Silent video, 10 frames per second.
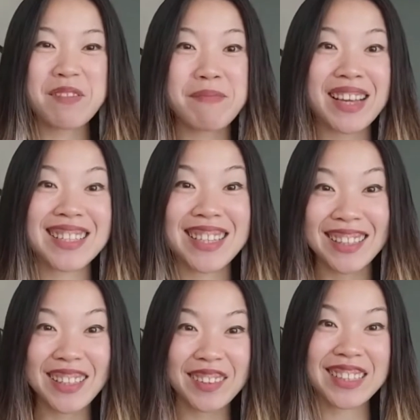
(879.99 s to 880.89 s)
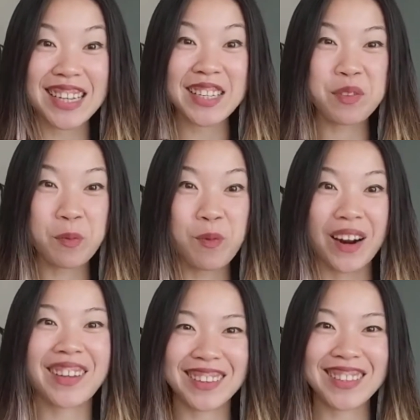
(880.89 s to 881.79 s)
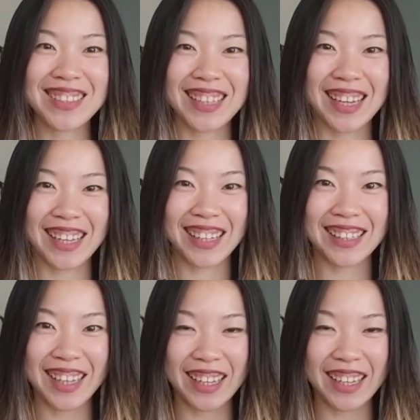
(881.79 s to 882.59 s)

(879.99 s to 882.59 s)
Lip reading: Because it literally is what it looks like.